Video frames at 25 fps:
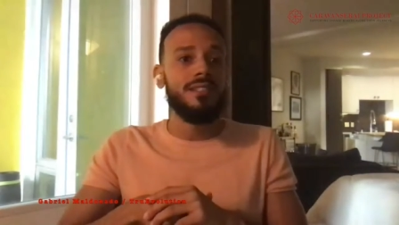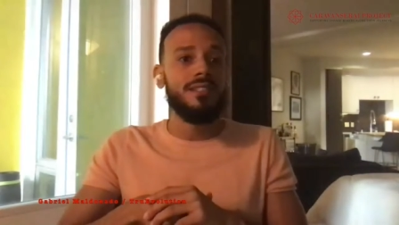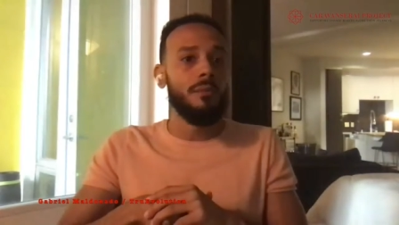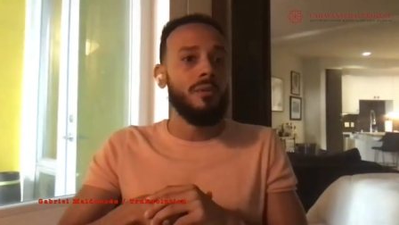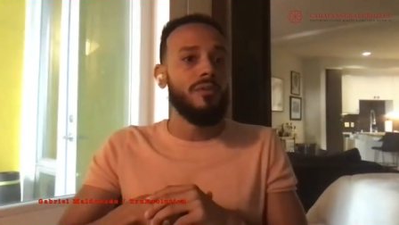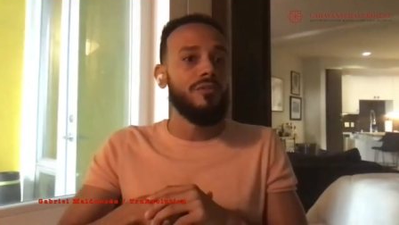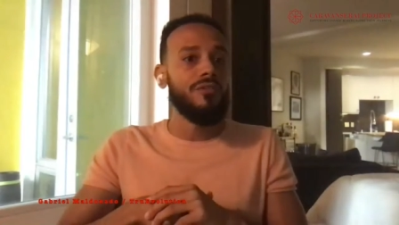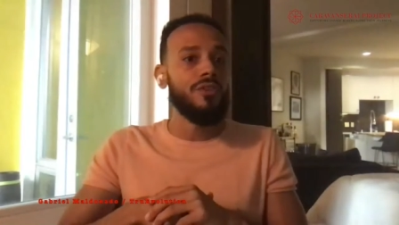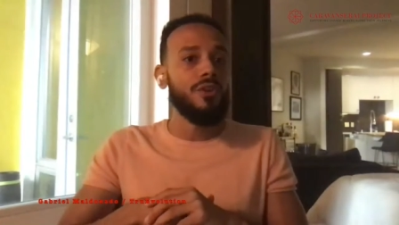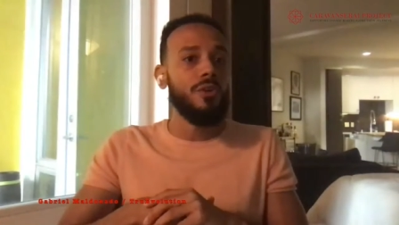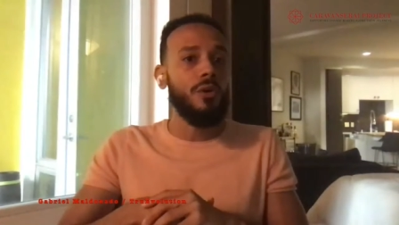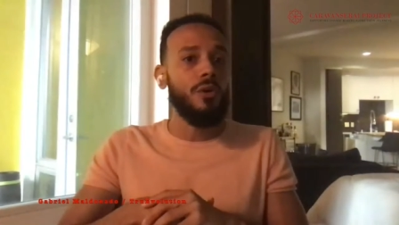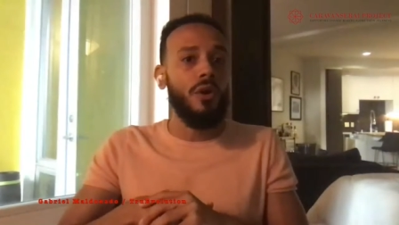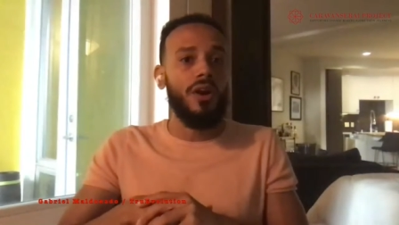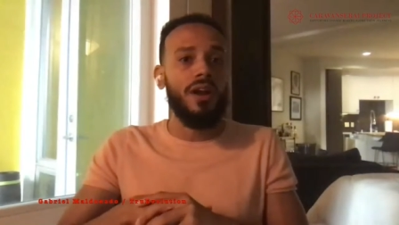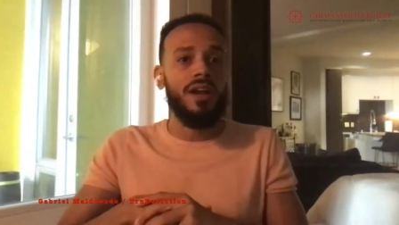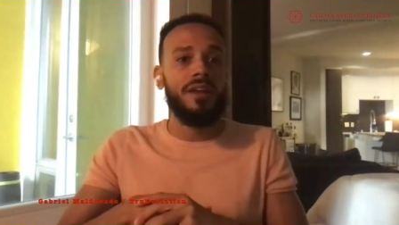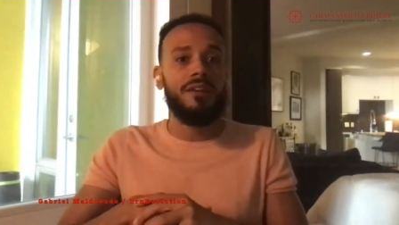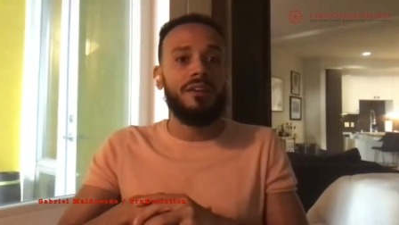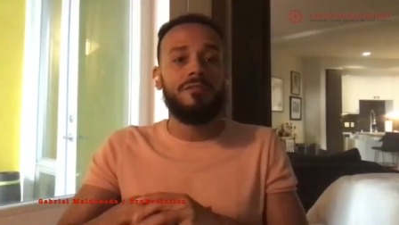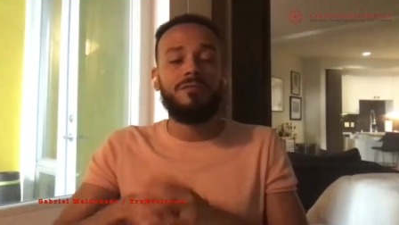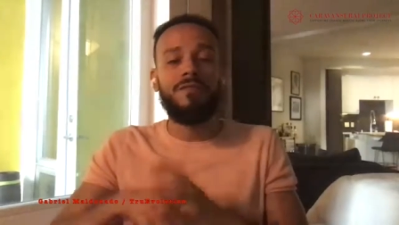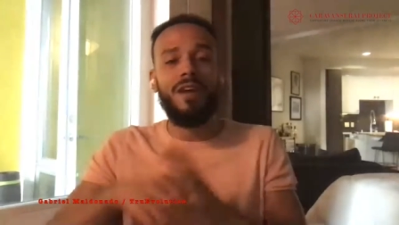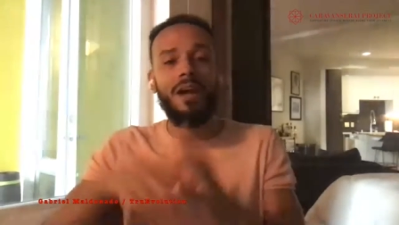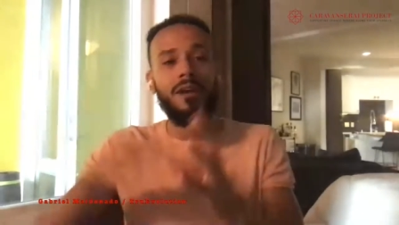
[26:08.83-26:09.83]
some of you are
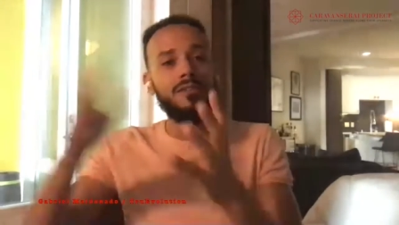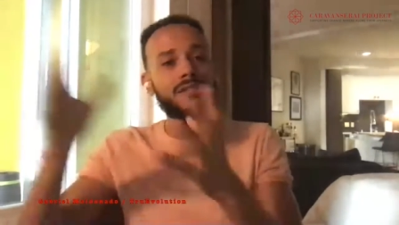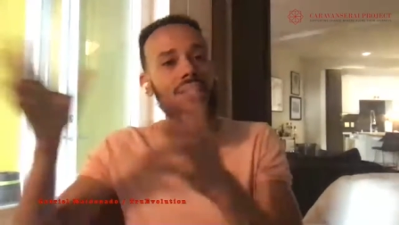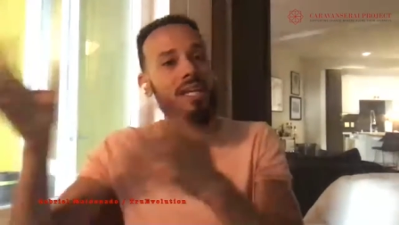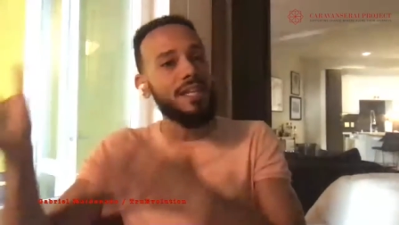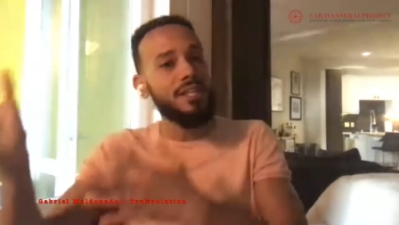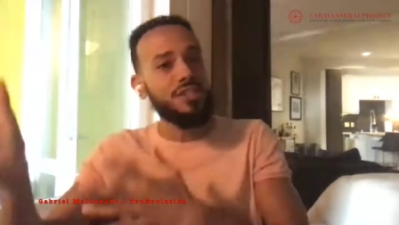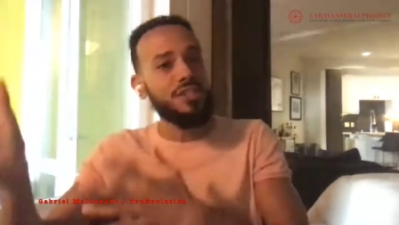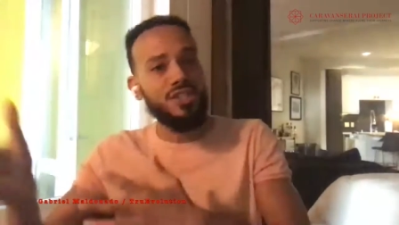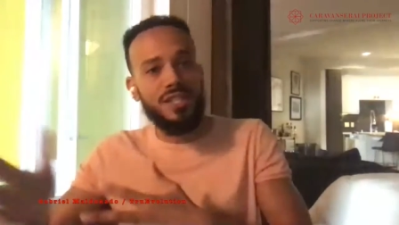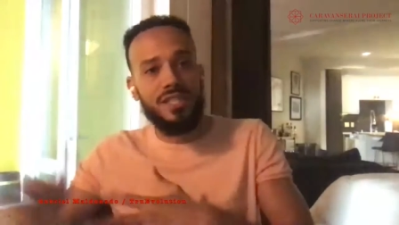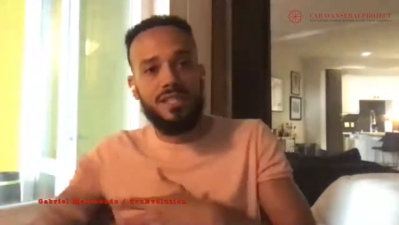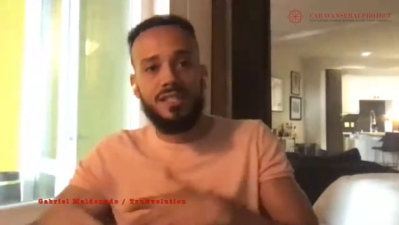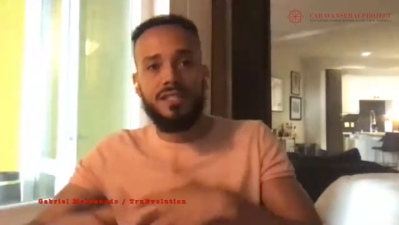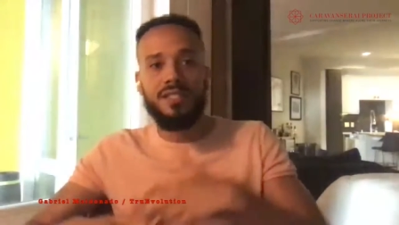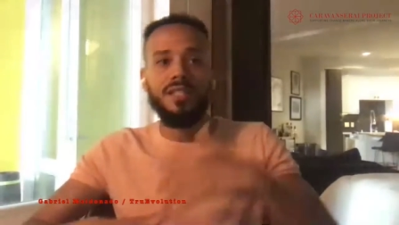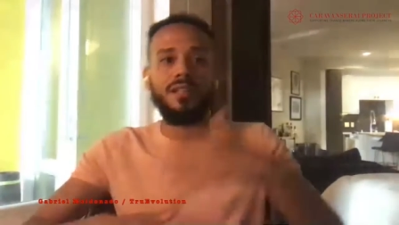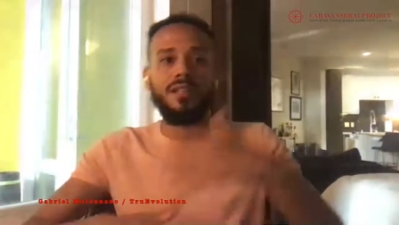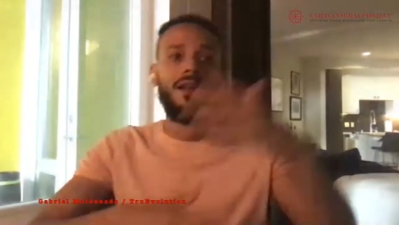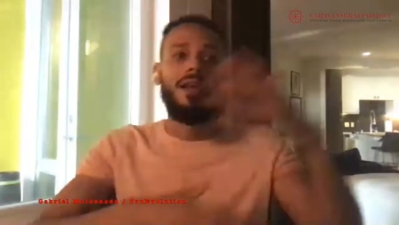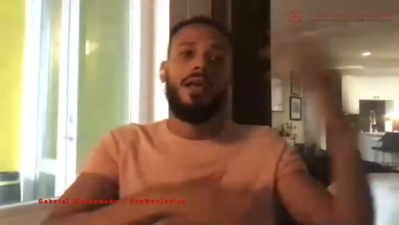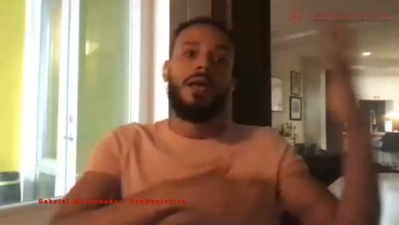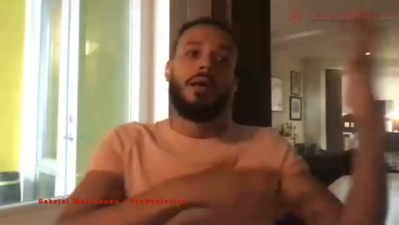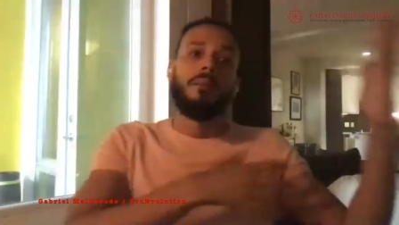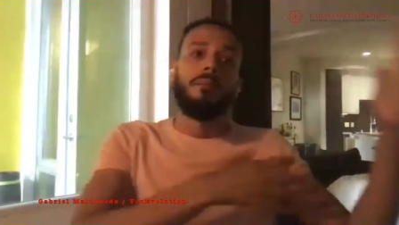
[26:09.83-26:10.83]
in foundations
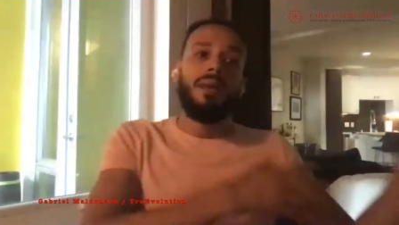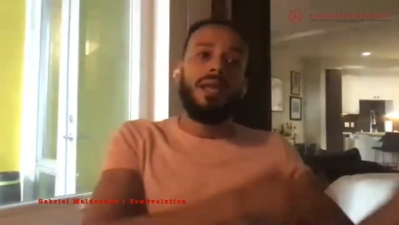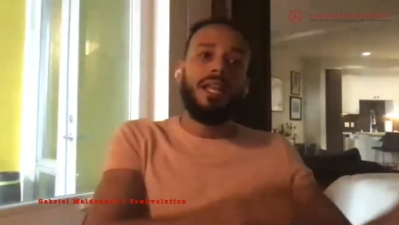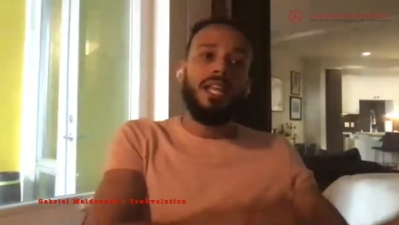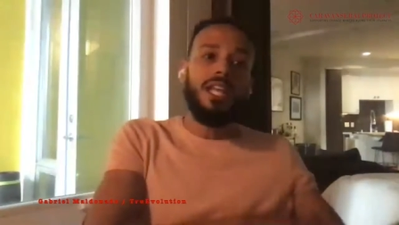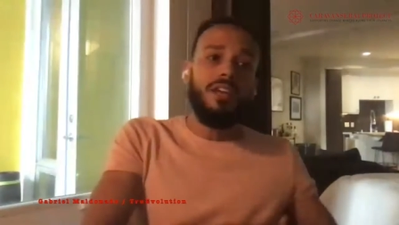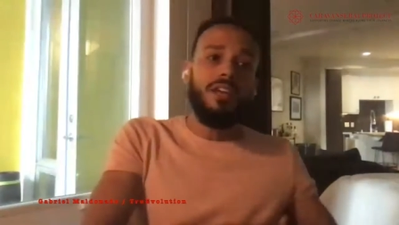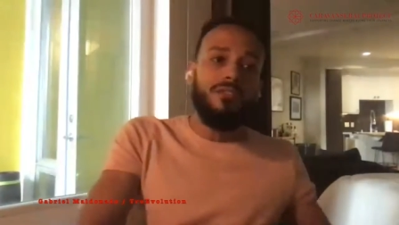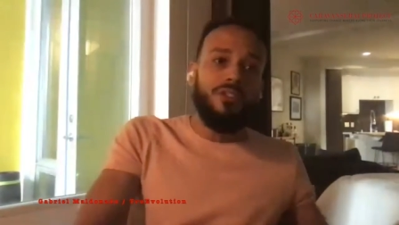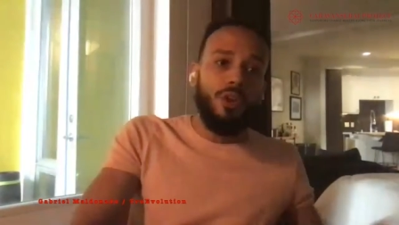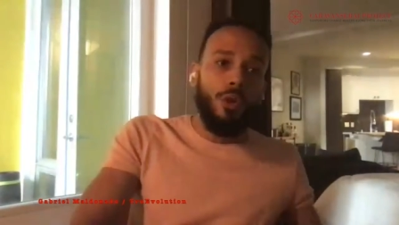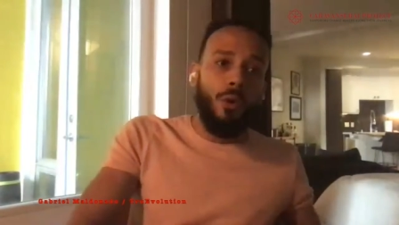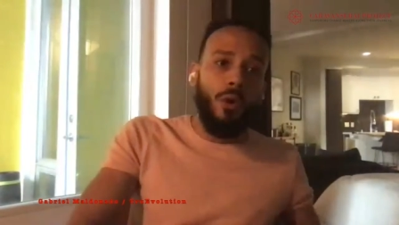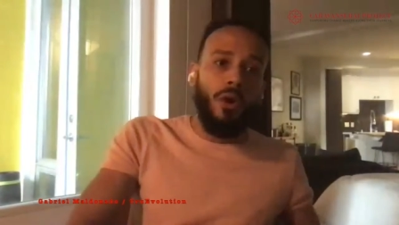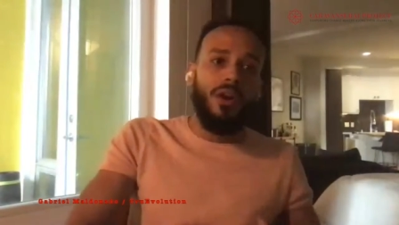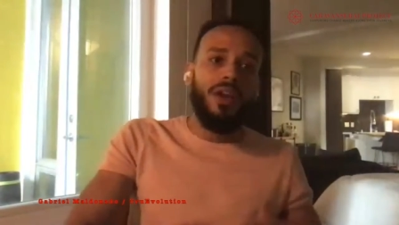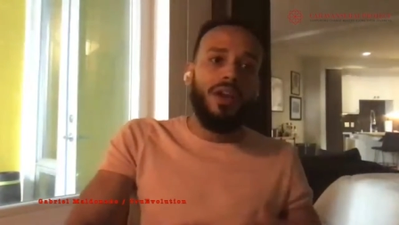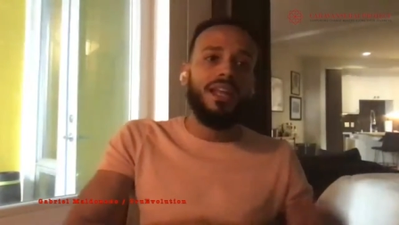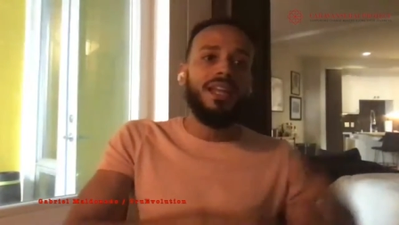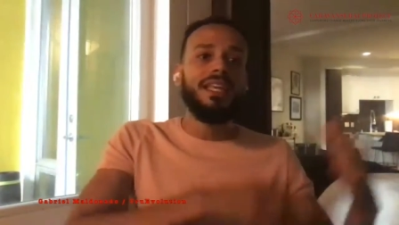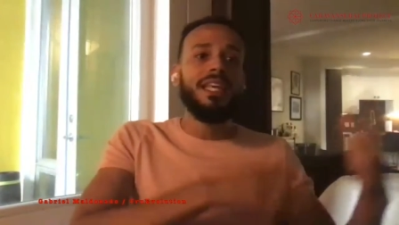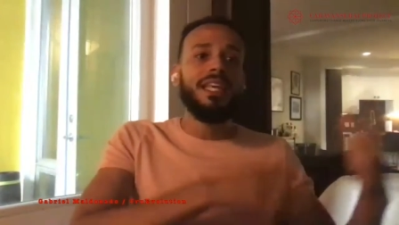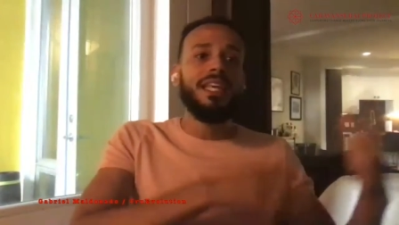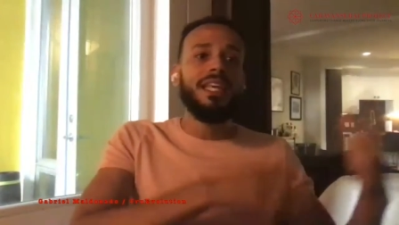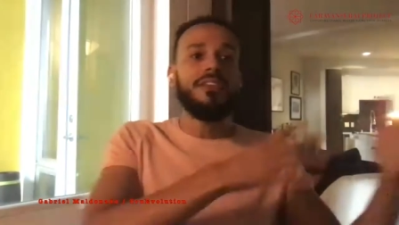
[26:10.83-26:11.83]
and many of you
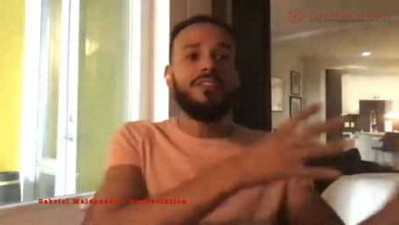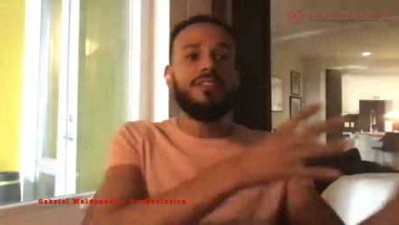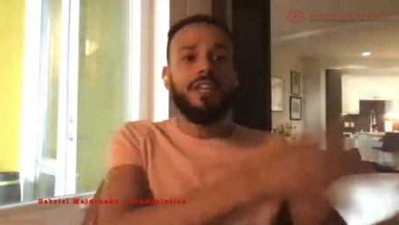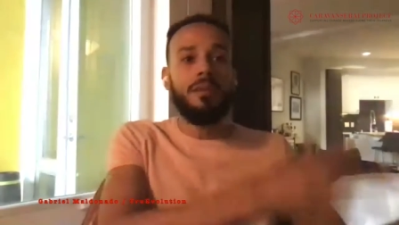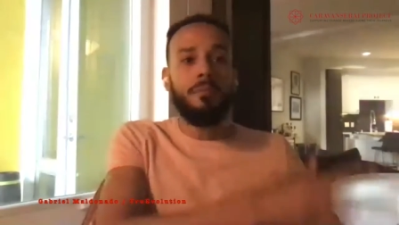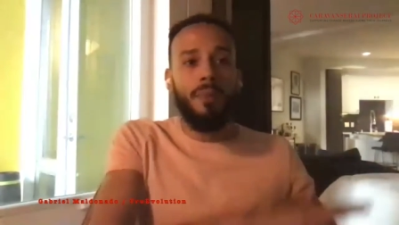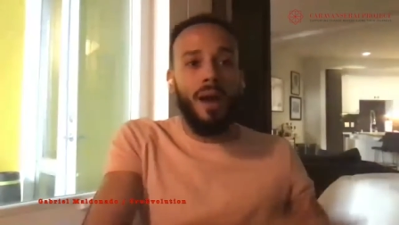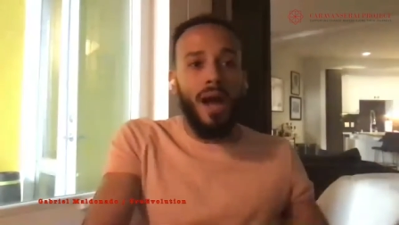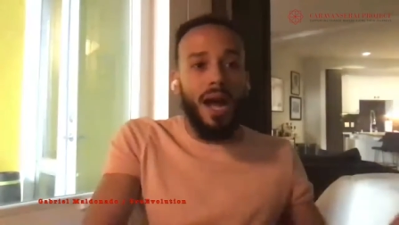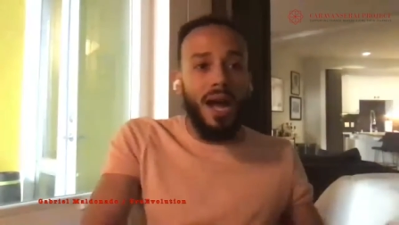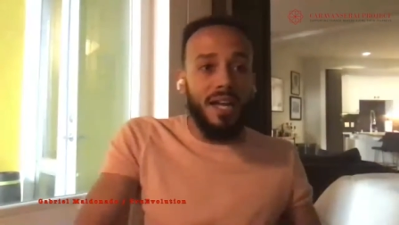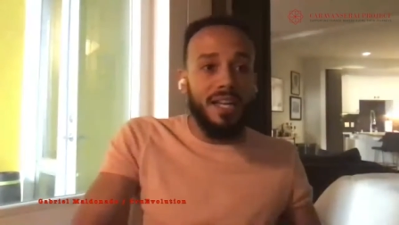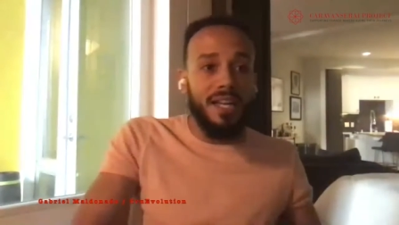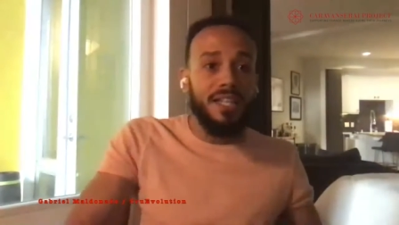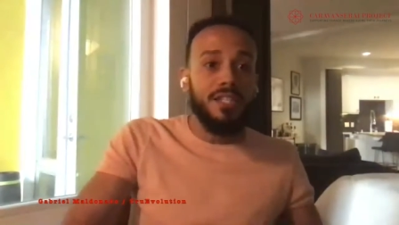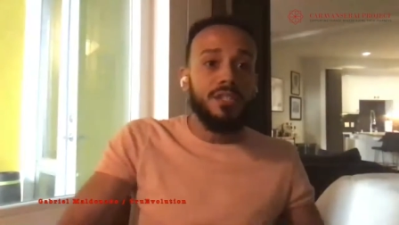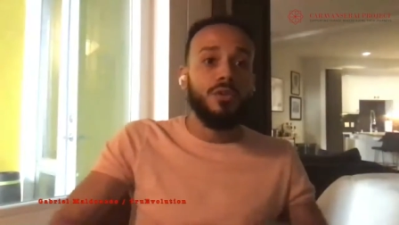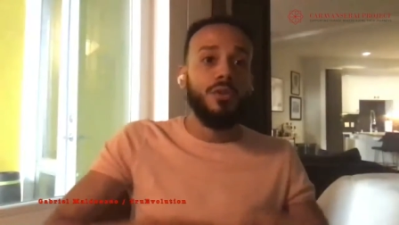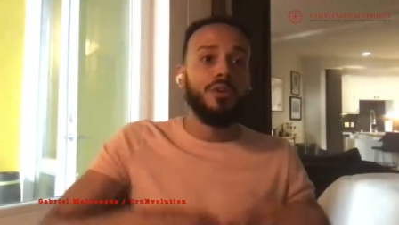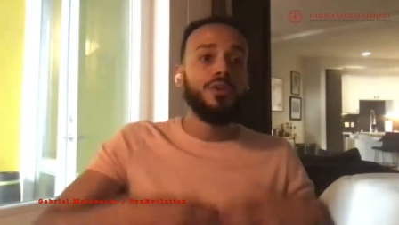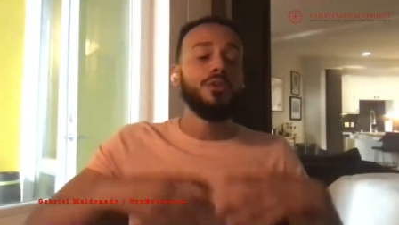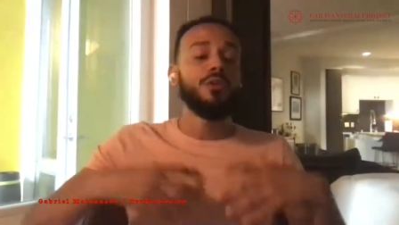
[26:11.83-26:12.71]
are in giving bodies,